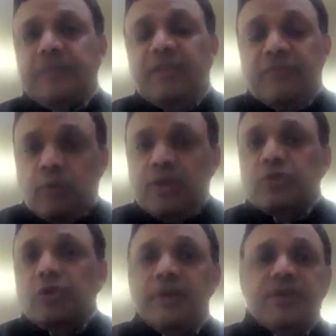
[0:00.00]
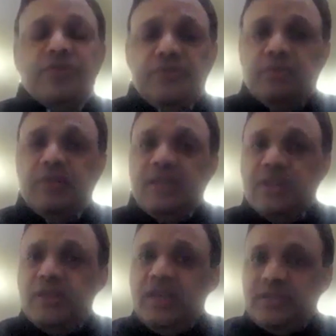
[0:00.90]
influence operations. So that
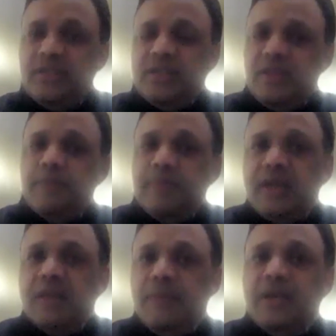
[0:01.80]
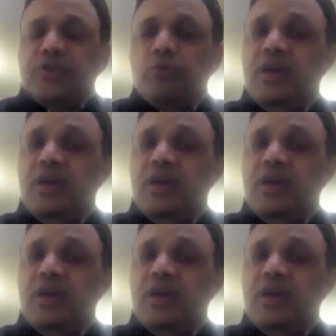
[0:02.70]
there's a big issue.